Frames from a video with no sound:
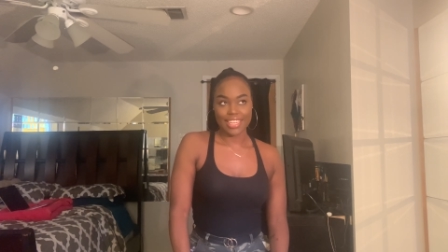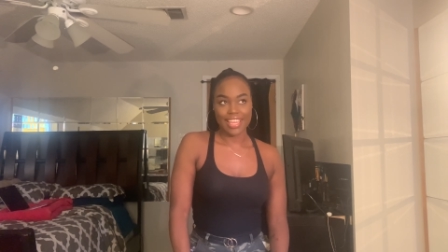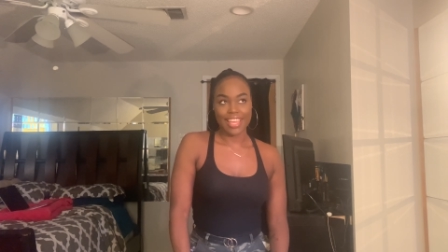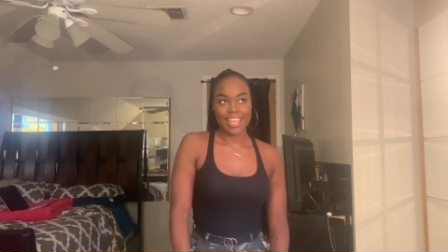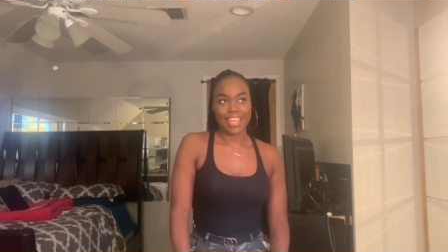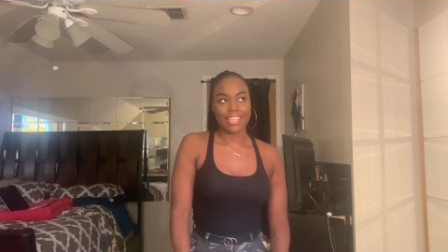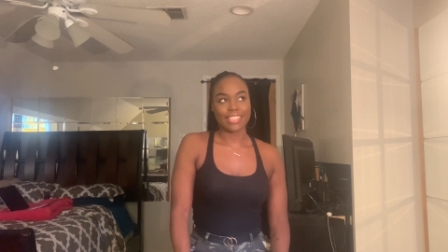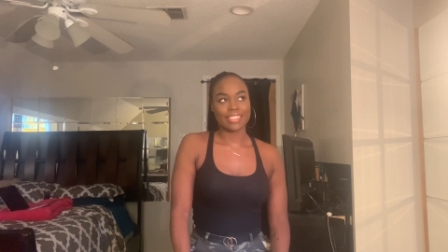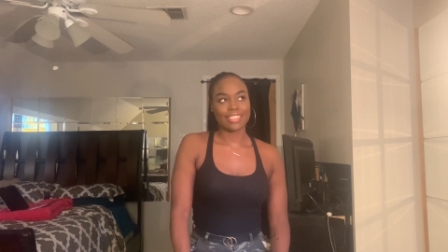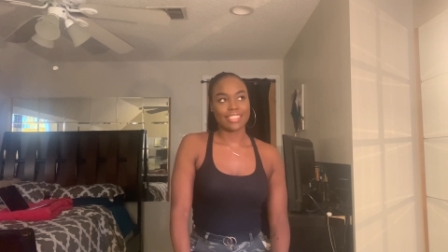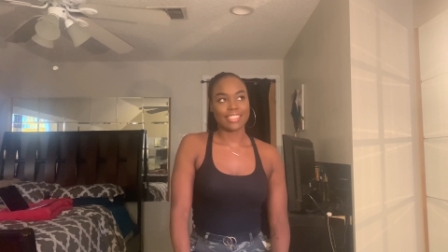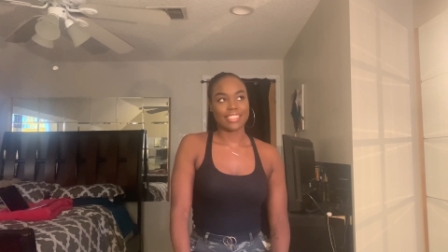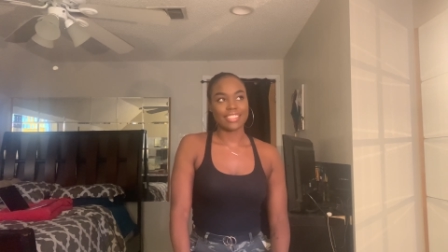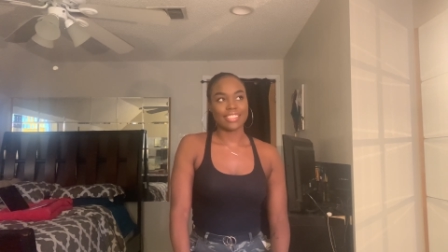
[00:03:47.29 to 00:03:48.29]
I had
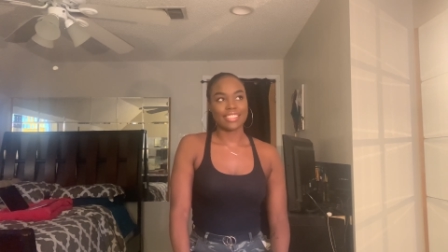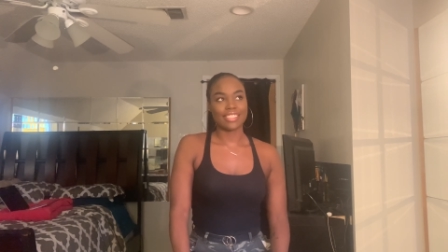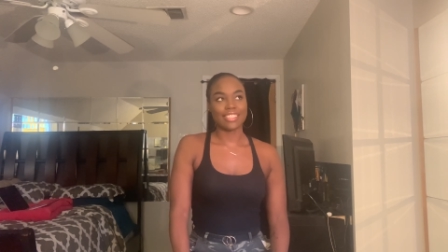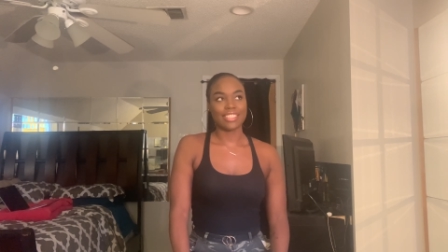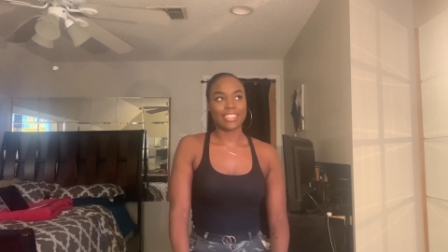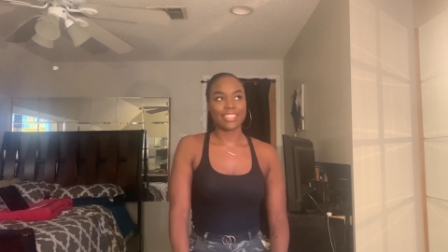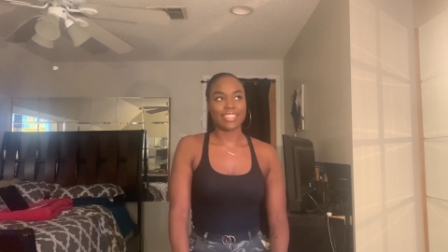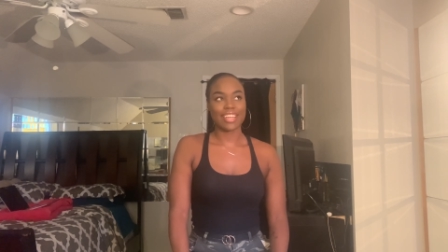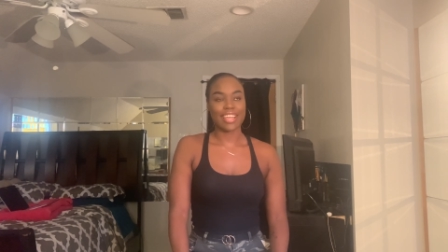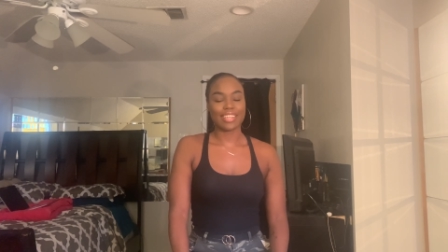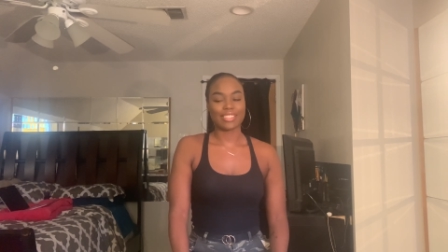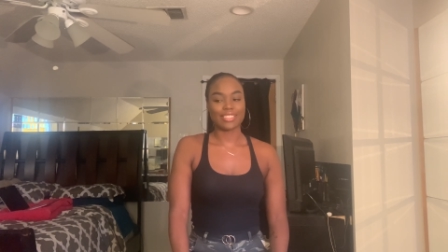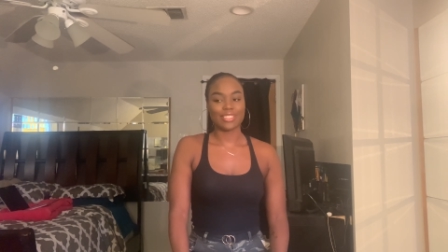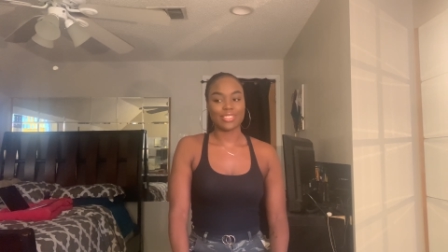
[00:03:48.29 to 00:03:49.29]
to learn
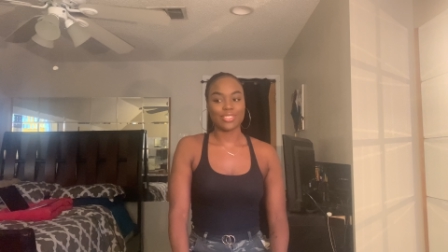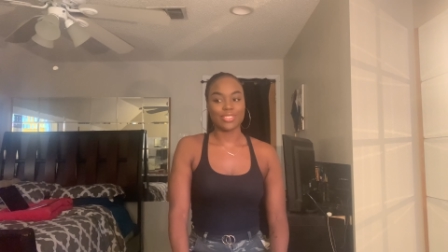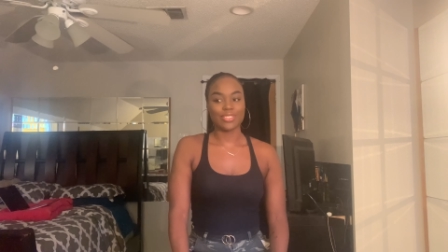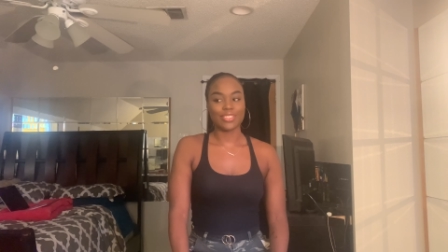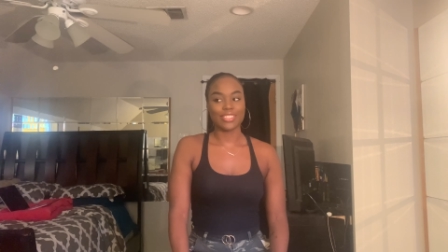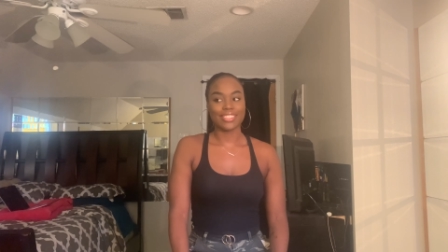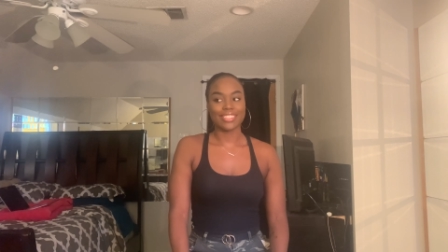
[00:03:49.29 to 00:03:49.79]
how to,